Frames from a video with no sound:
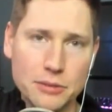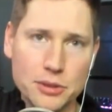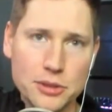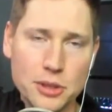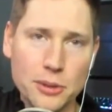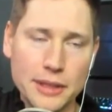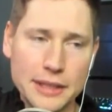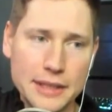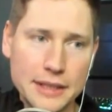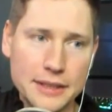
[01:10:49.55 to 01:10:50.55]
versus
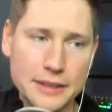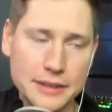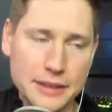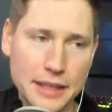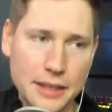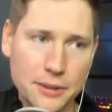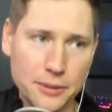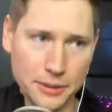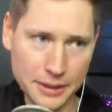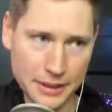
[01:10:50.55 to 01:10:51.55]
OLED and how,
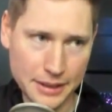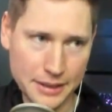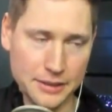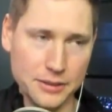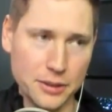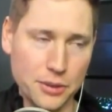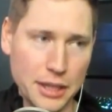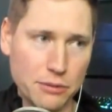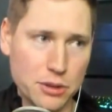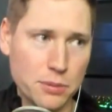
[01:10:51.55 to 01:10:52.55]
you know, the
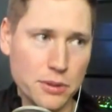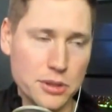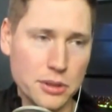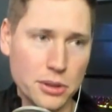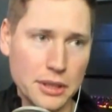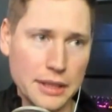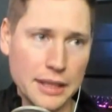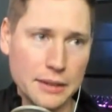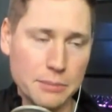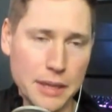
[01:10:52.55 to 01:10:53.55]
average person looking
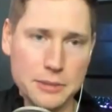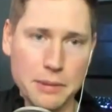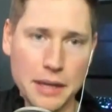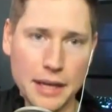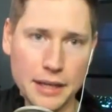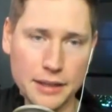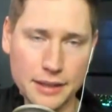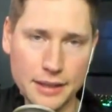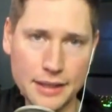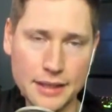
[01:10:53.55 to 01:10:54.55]
at Best Buy
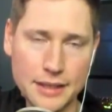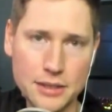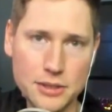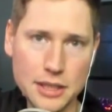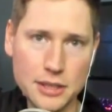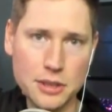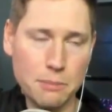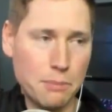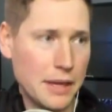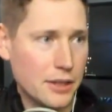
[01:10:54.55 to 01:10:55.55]
sees the
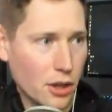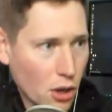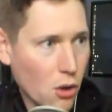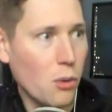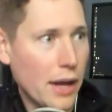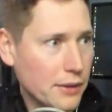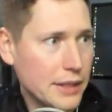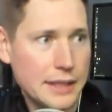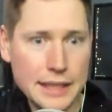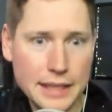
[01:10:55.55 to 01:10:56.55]
big
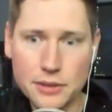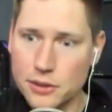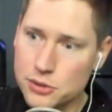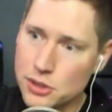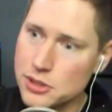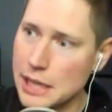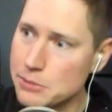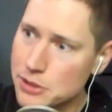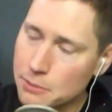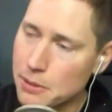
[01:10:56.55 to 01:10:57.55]
OLED, and then there's the
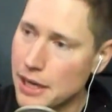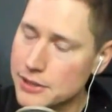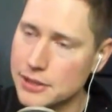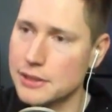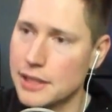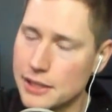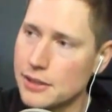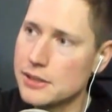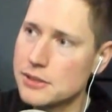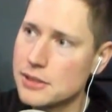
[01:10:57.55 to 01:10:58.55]
Samsung box.
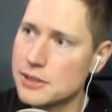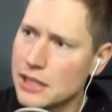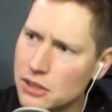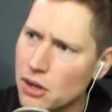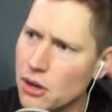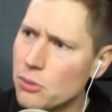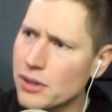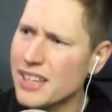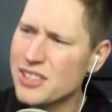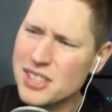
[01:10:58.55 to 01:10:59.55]
Is that an O?
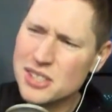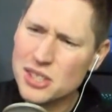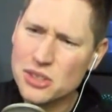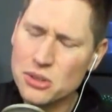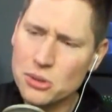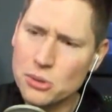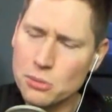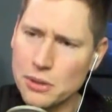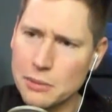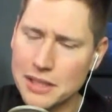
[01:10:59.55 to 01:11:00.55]
I guess it's a Q,
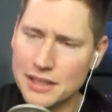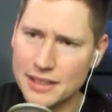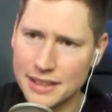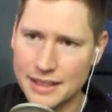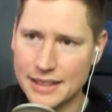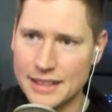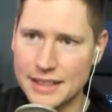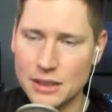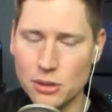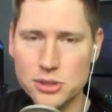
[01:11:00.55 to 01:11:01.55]
but I mean,
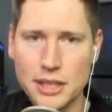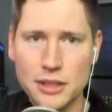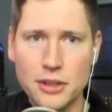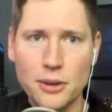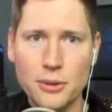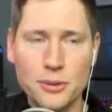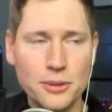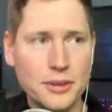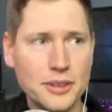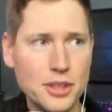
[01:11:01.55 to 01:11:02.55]
it looks like an O.
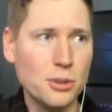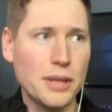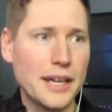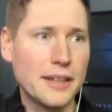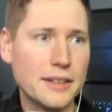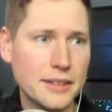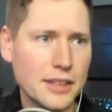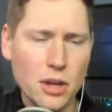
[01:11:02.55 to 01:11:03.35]
QLED and